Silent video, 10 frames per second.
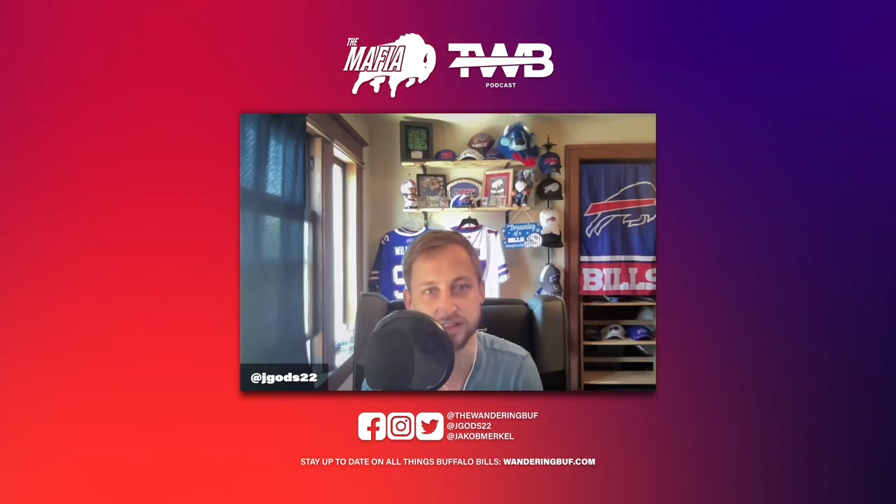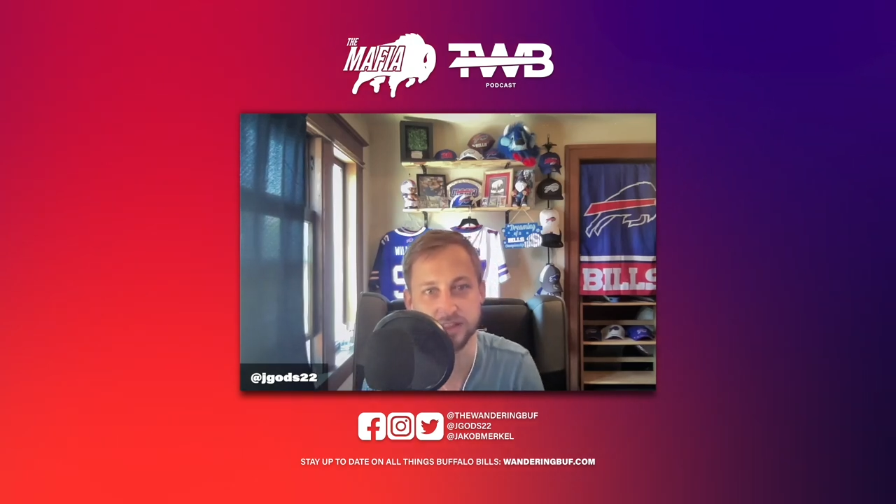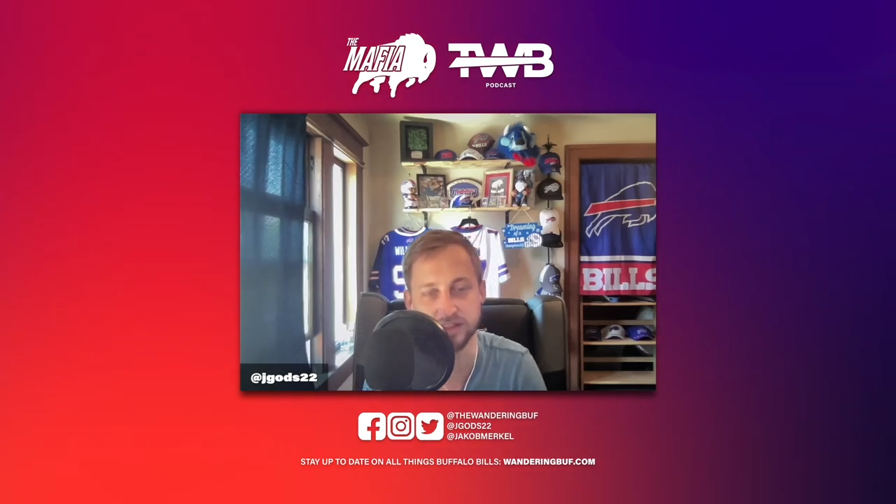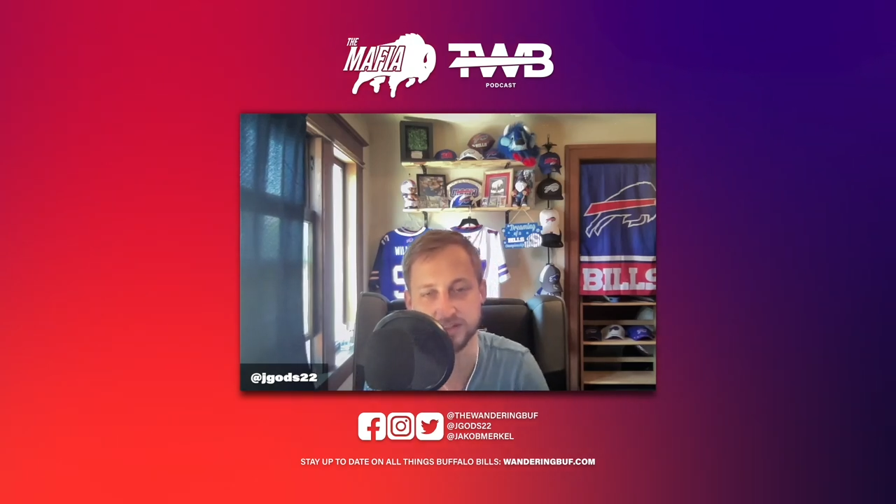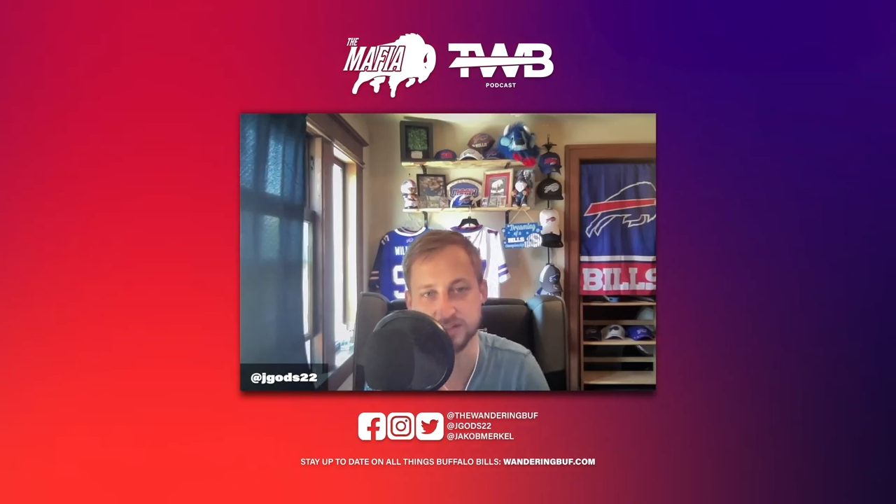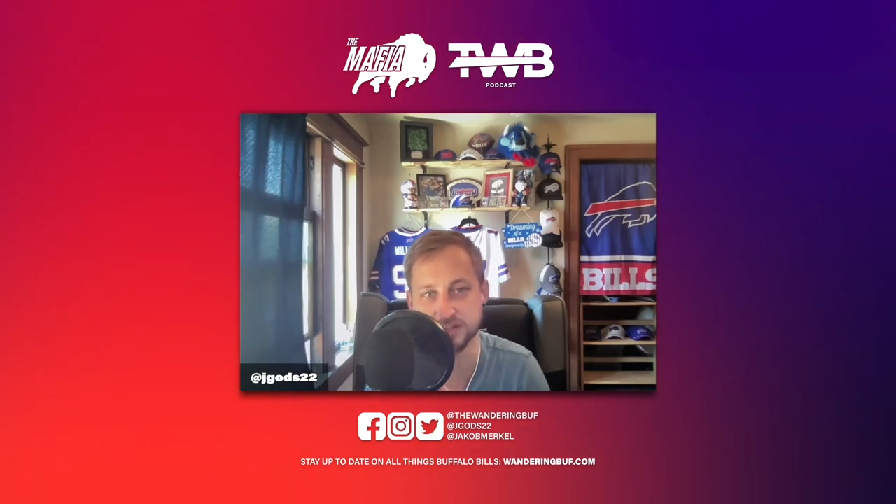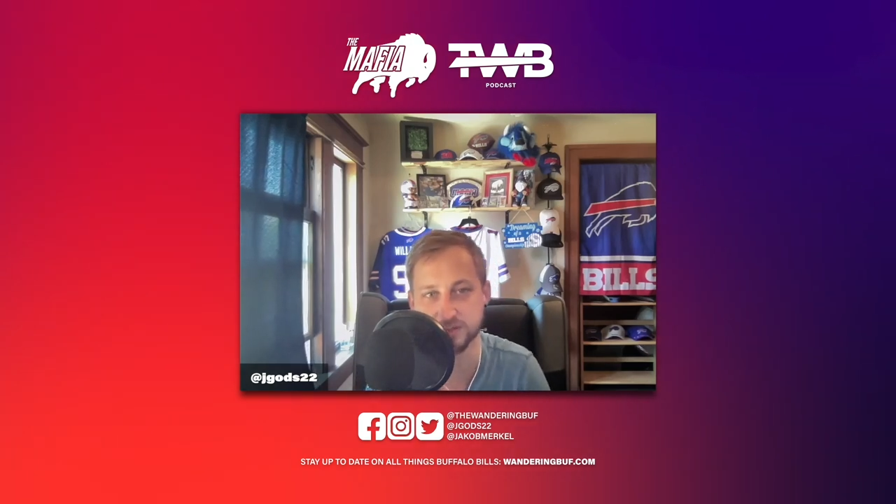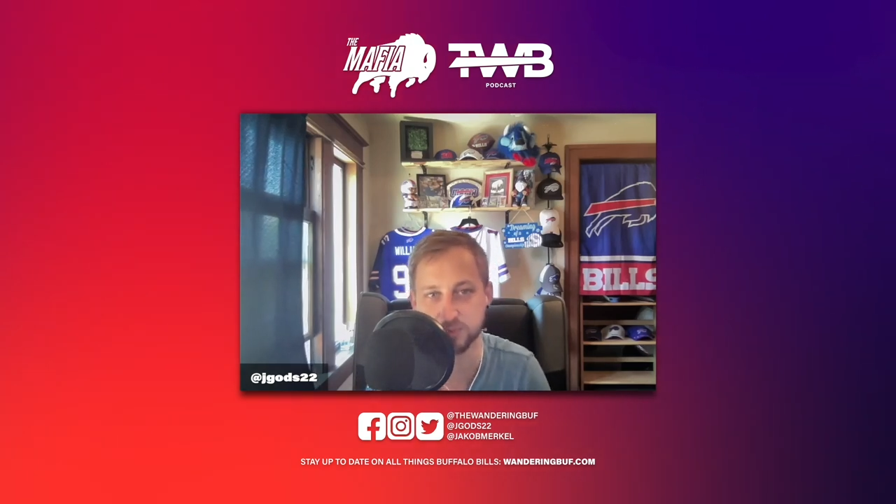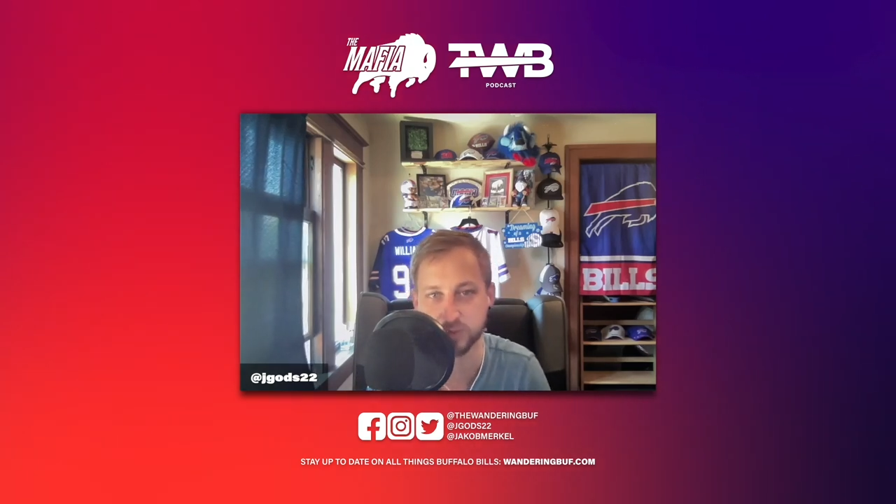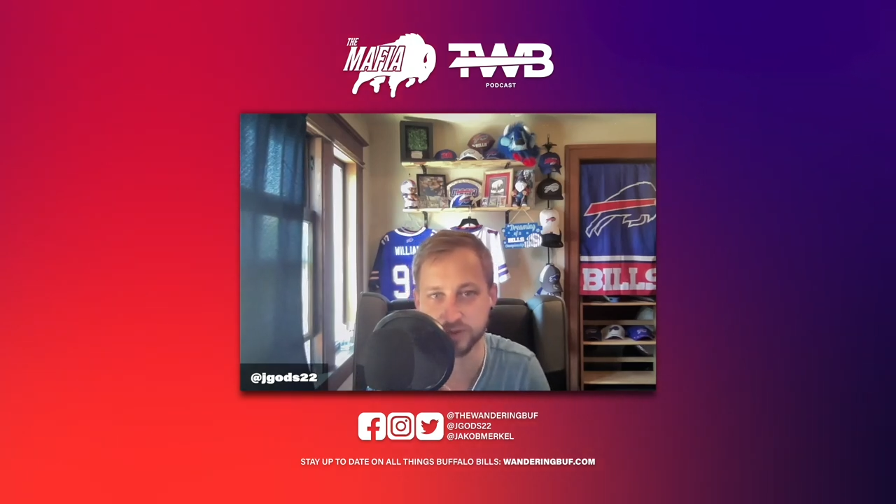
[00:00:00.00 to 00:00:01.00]
this
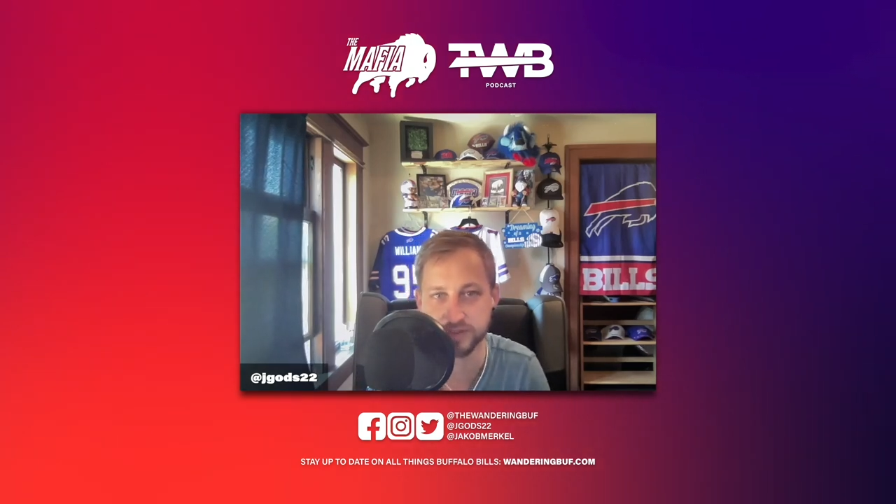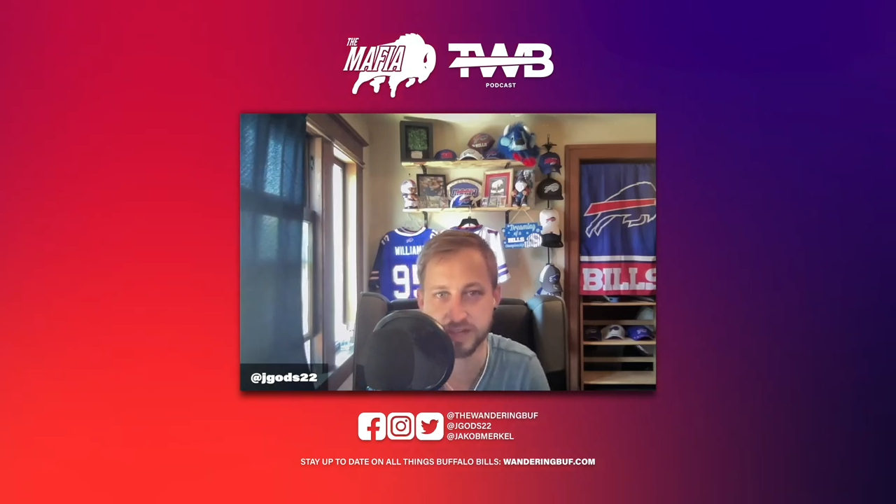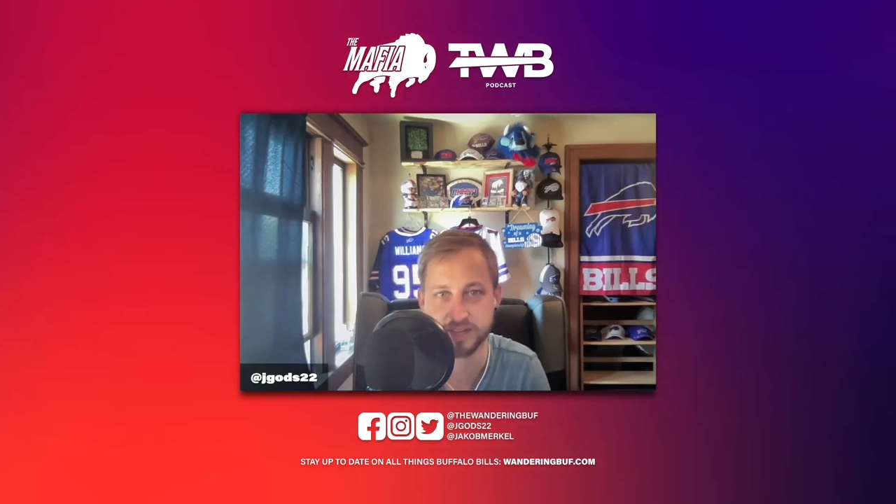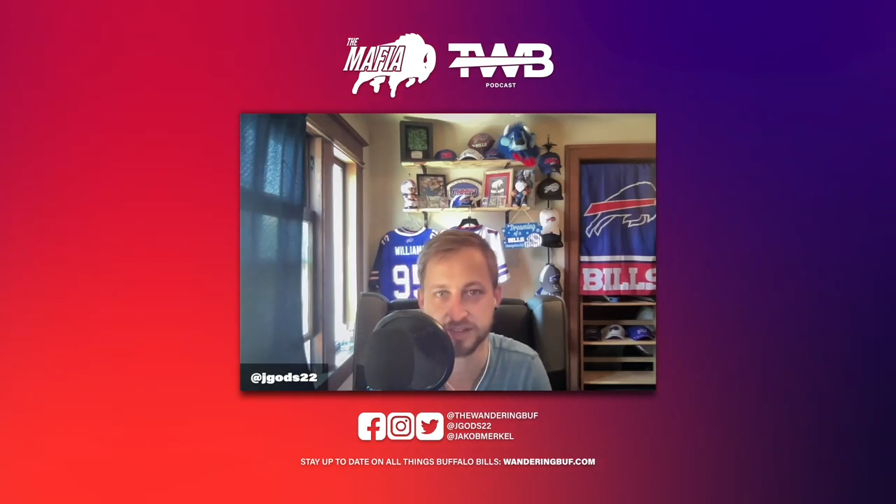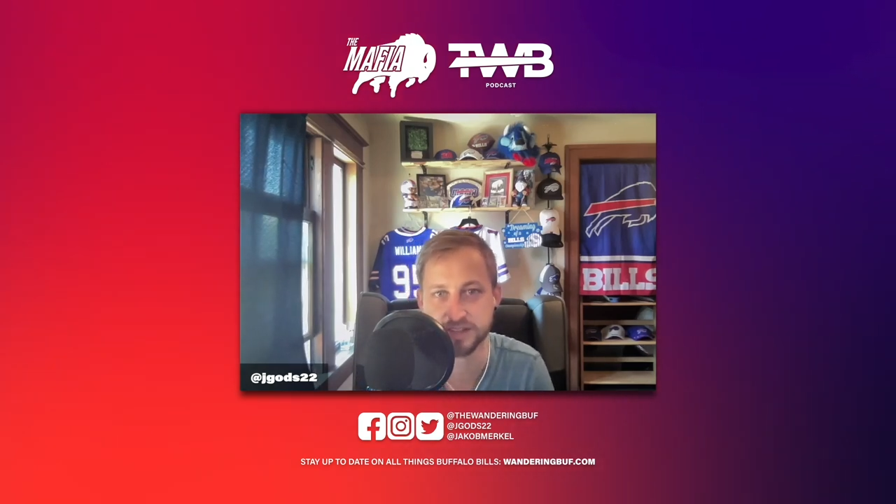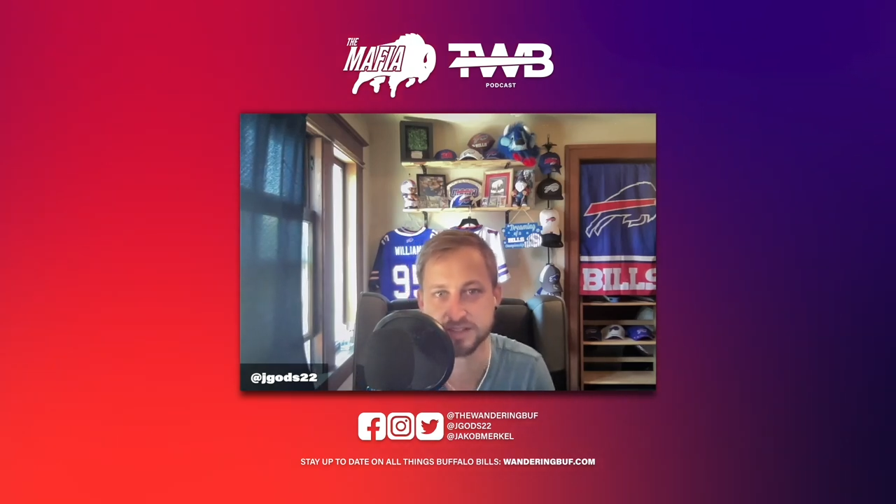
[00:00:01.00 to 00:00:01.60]
is one that I think